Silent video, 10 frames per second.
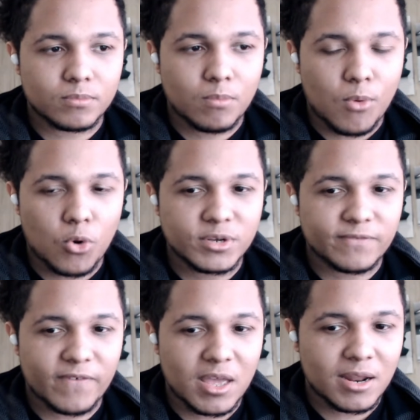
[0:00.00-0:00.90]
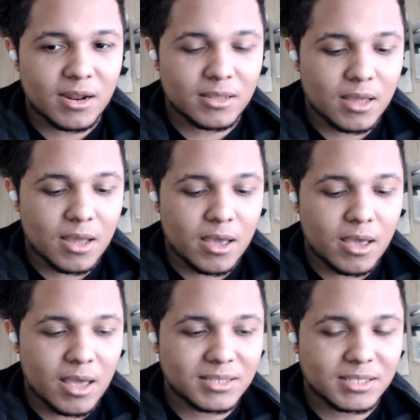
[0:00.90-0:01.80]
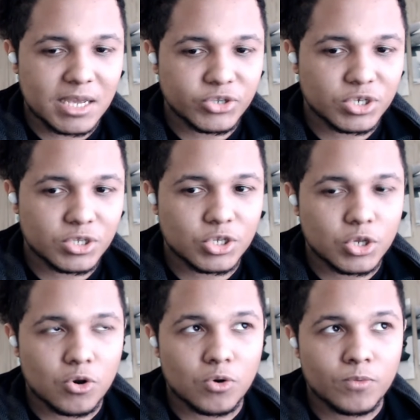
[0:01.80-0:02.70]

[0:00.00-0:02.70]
motives and intentions. So